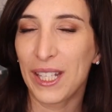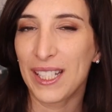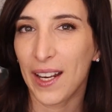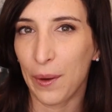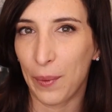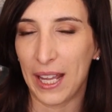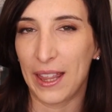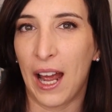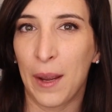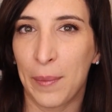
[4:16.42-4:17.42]
the second way
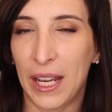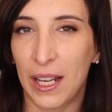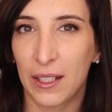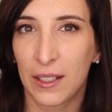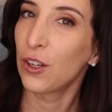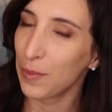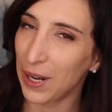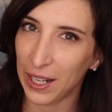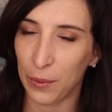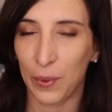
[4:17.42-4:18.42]
that I made good
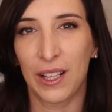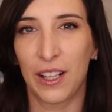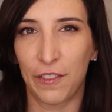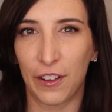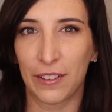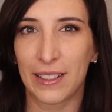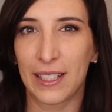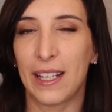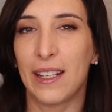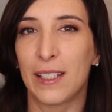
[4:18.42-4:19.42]
money with
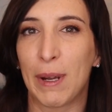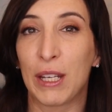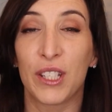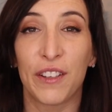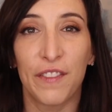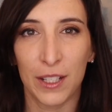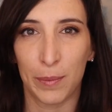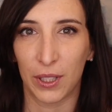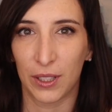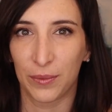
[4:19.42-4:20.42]
Clickfunnels is by using
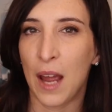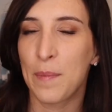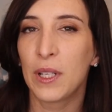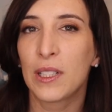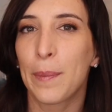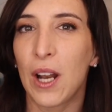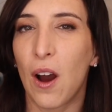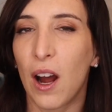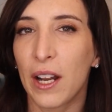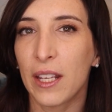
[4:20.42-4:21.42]
Facebook. I built up an
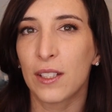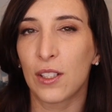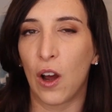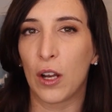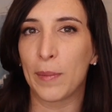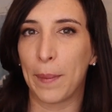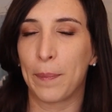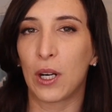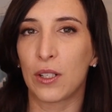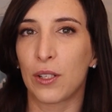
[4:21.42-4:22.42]
audience on my
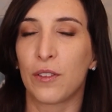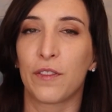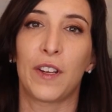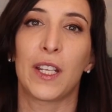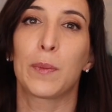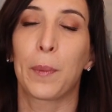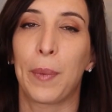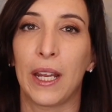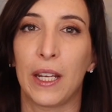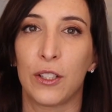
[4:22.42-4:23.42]
personal Facebook
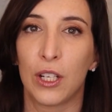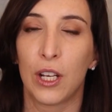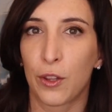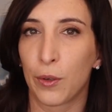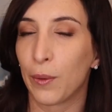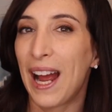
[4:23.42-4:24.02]
page through